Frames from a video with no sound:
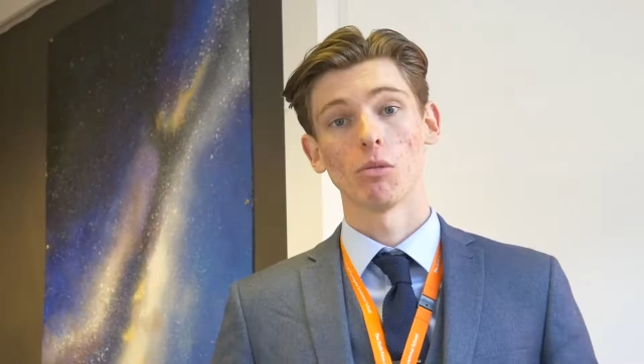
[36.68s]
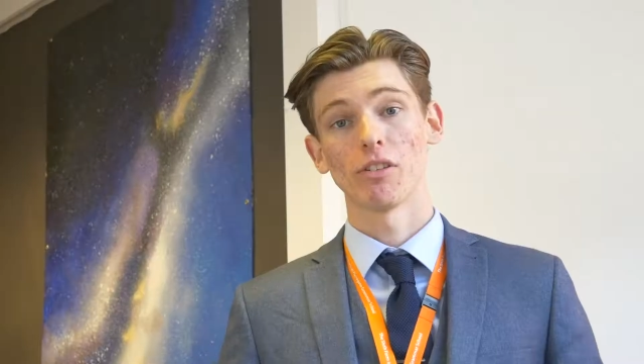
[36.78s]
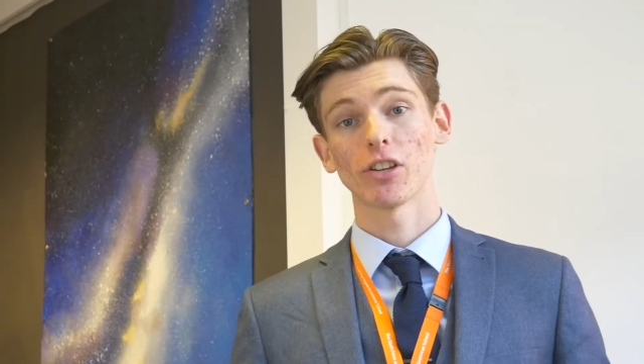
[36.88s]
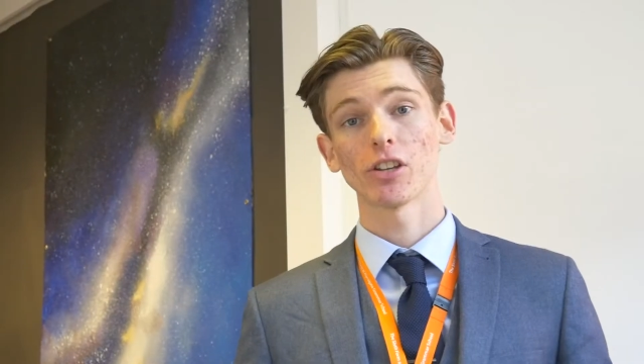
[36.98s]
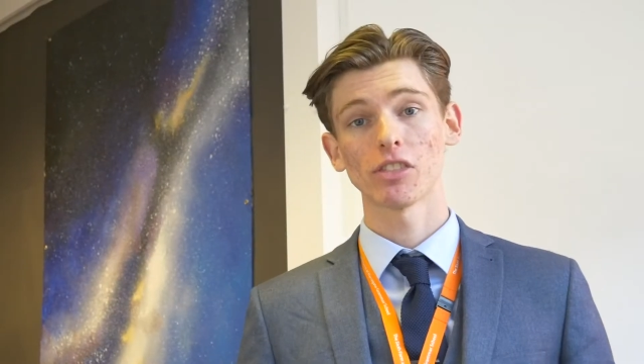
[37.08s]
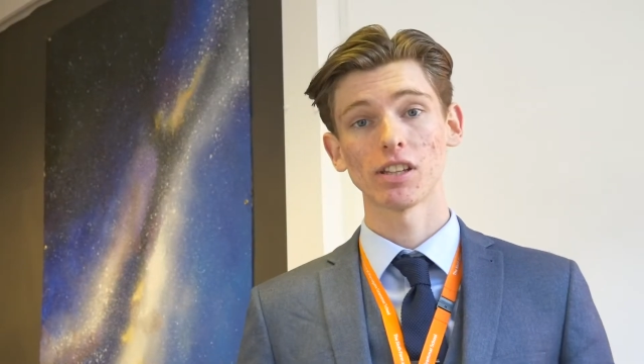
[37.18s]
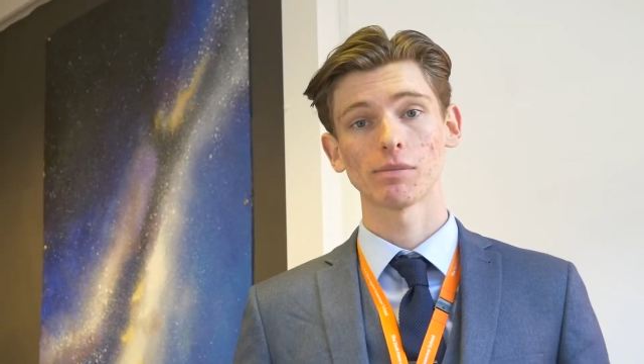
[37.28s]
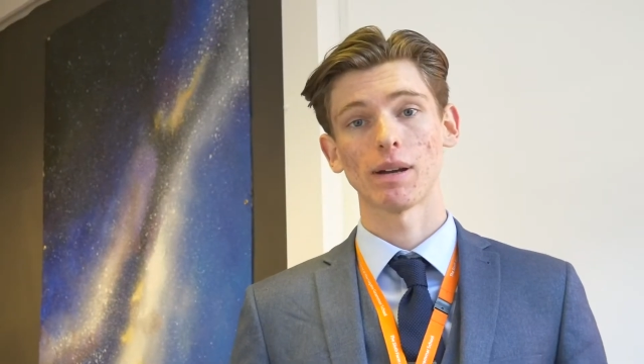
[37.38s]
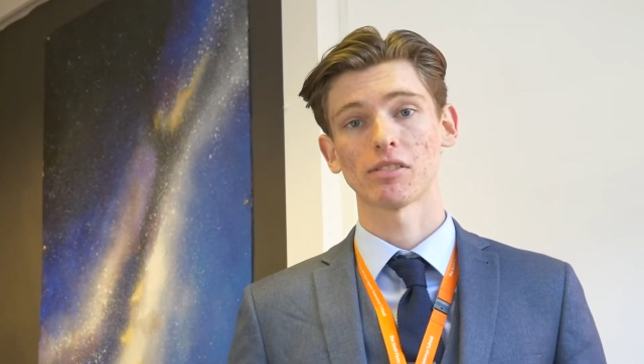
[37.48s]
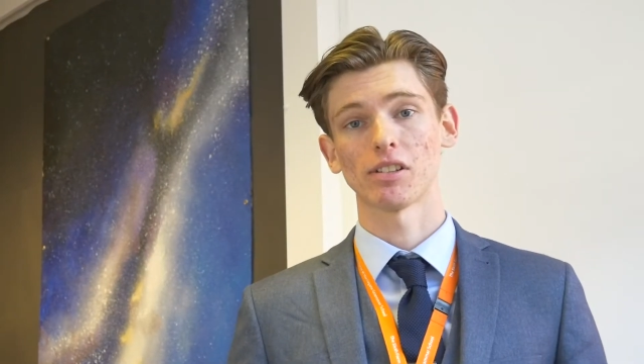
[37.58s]
One of the good things
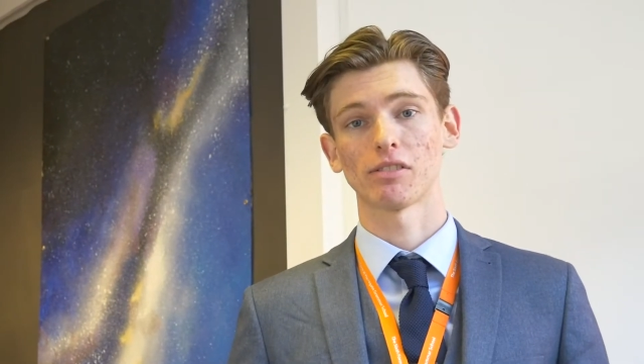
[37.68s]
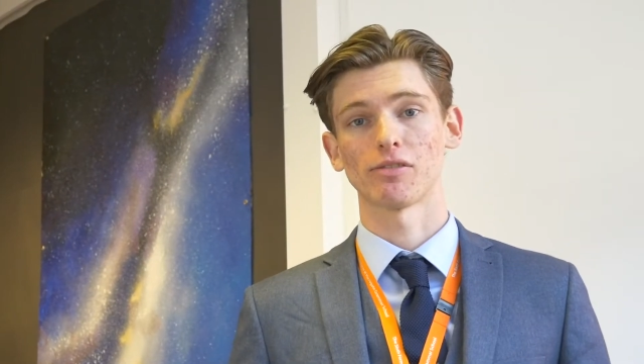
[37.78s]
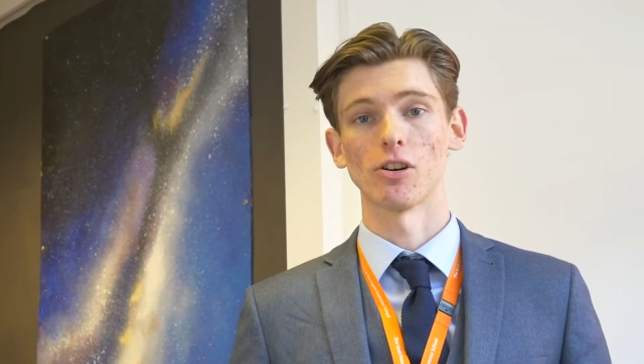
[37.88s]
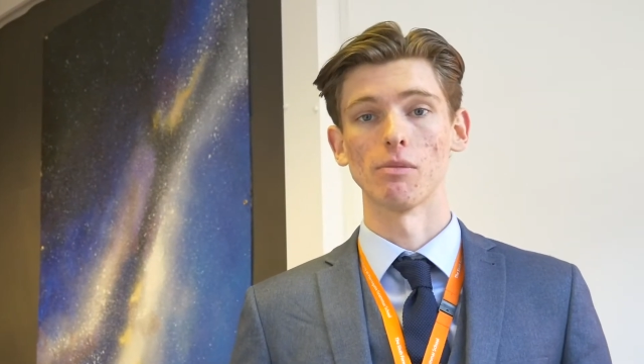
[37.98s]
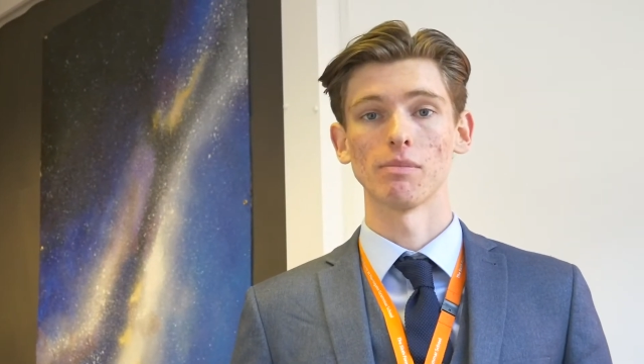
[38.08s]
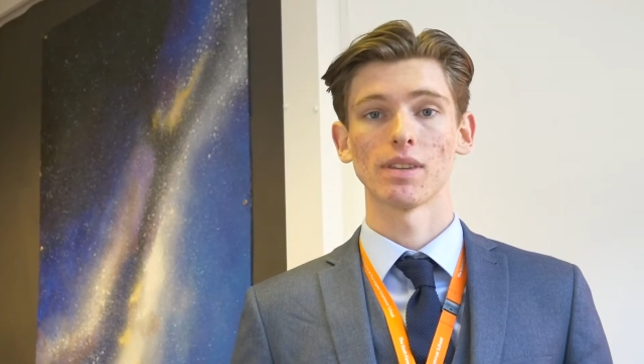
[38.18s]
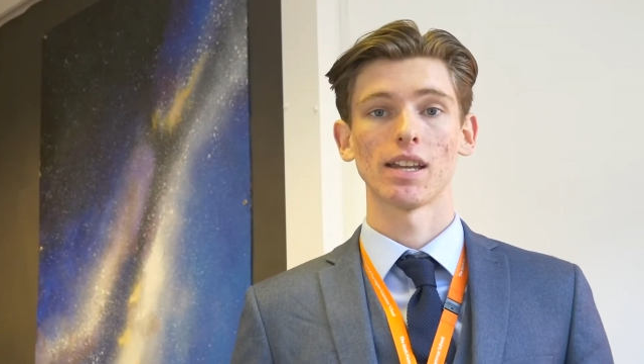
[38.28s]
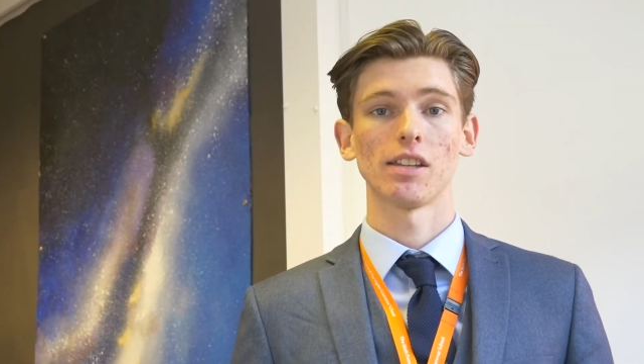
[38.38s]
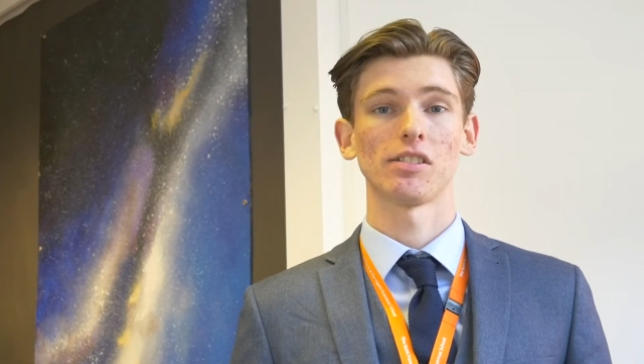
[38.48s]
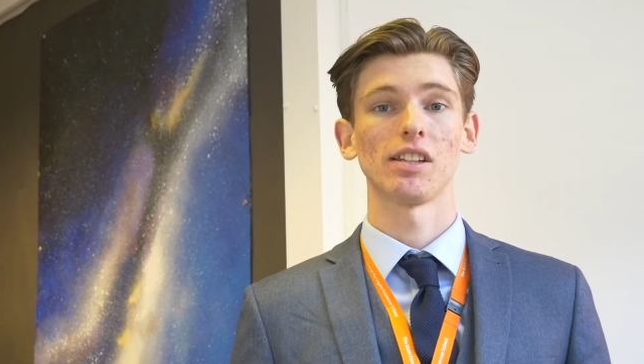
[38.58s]
about sixth form
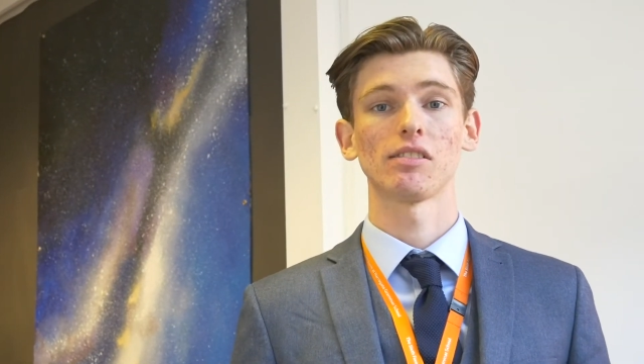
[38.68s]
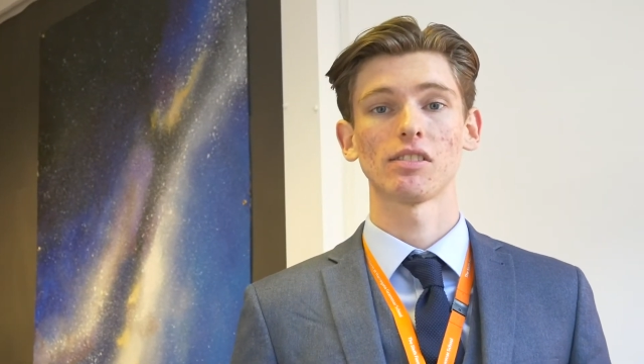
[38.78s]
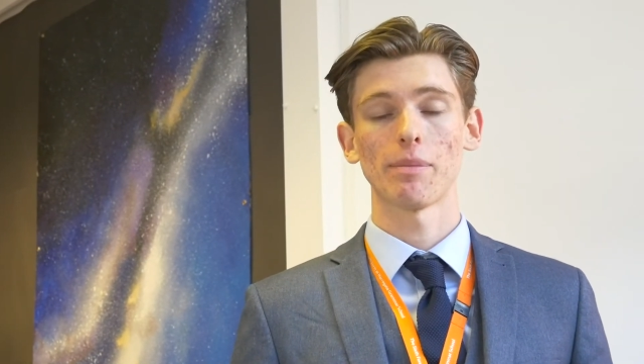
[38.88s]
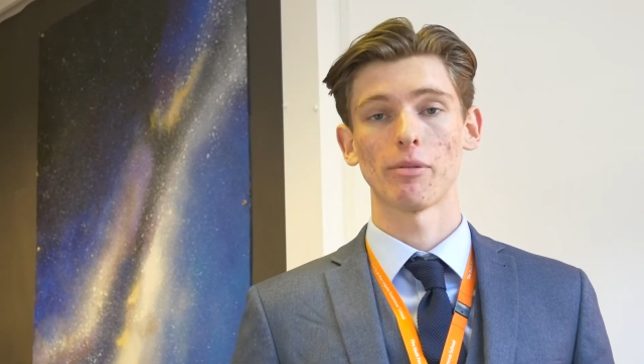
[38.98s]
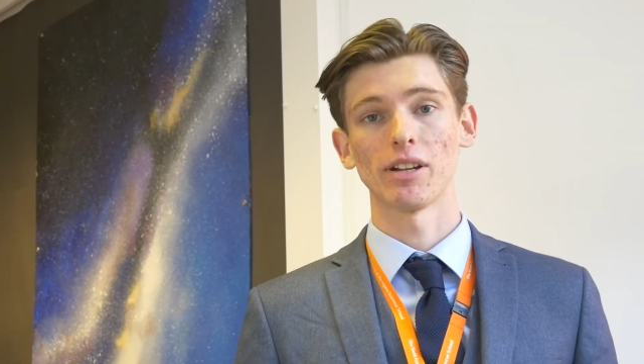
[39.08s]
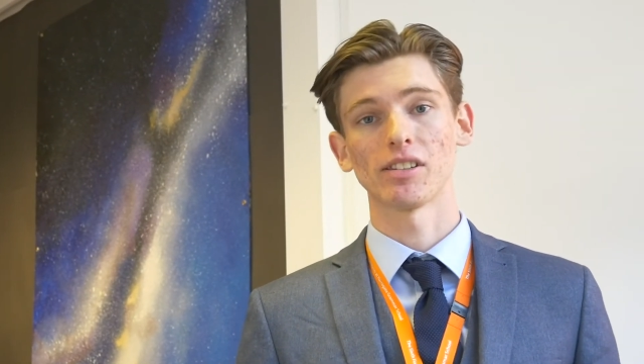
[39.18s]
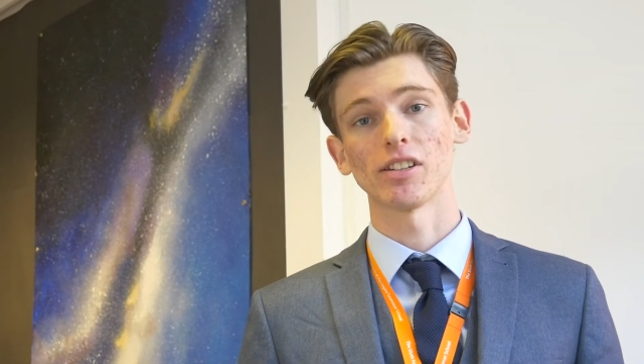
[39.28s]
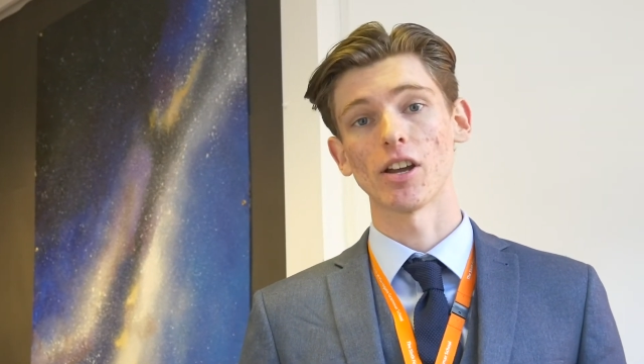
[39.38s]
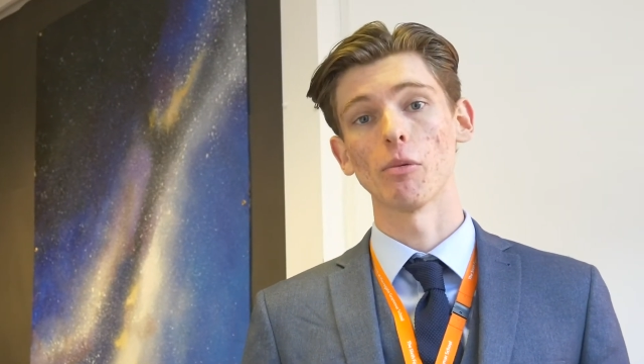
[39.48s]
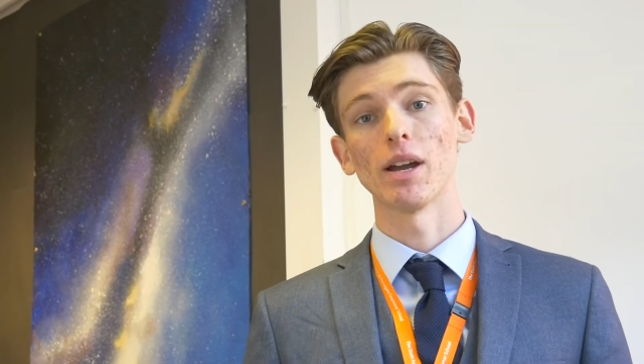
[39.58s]
is that it's
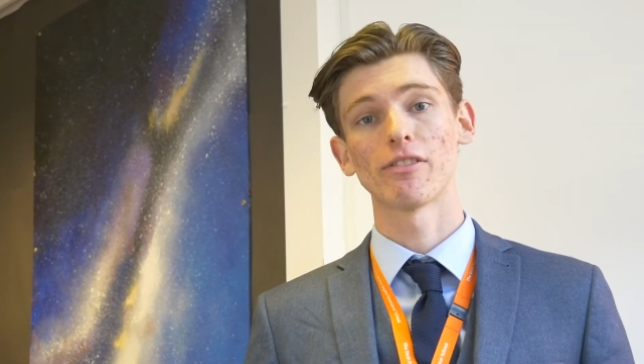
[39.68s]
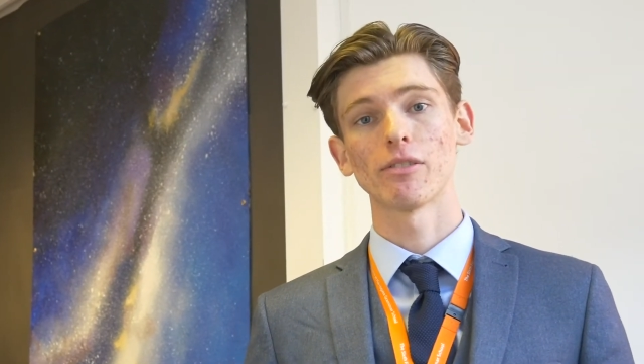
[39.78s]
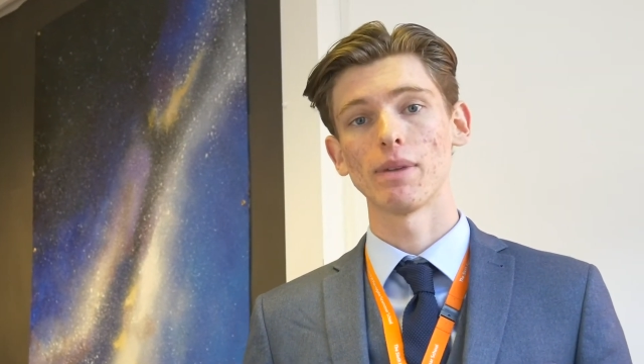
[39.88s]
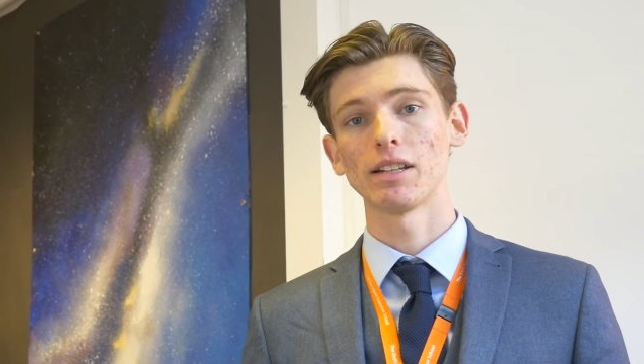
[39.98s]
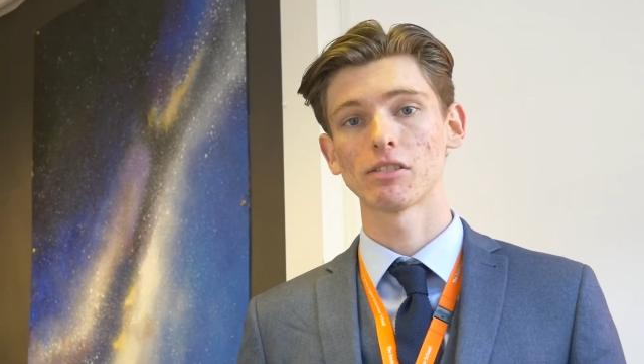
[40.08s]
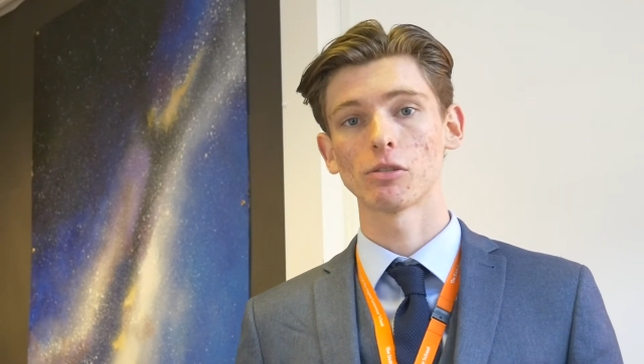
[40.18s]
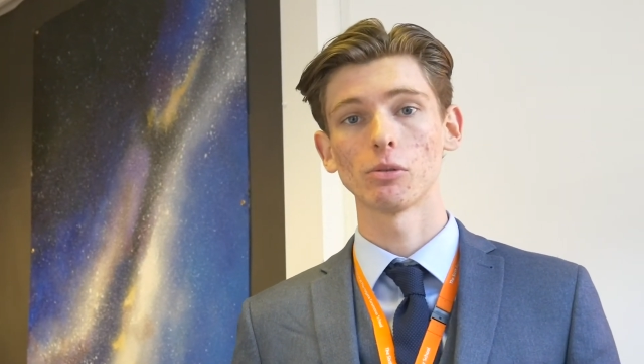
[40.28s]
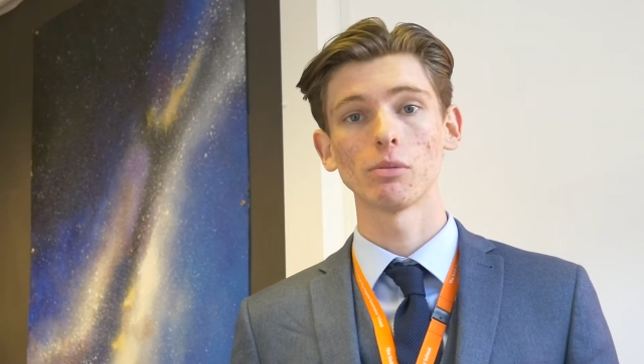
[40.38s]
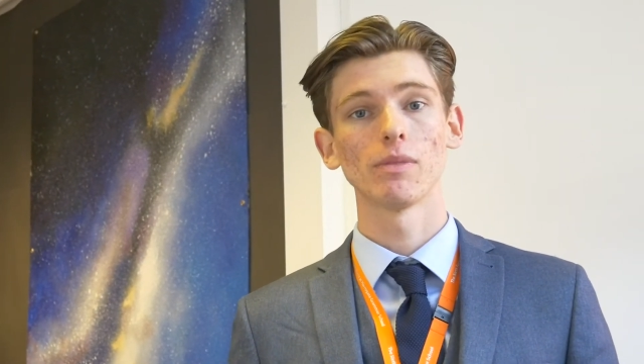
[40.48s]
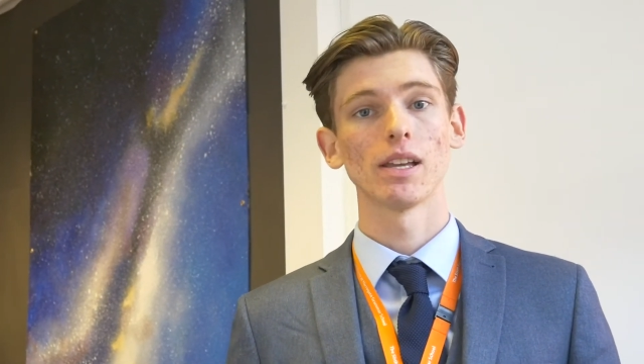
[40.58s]
separated away from main school